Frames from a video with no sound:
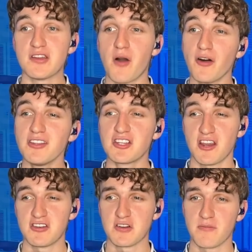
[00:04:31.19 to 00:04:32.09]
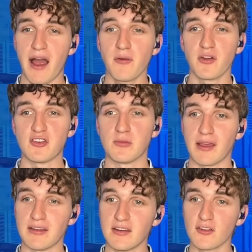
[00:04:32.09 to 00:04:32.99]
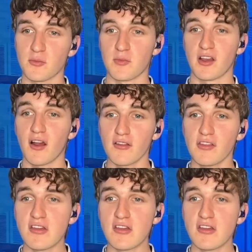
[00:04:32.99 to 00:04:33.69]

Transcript: You only changed your mind once you made deals with McCarthy.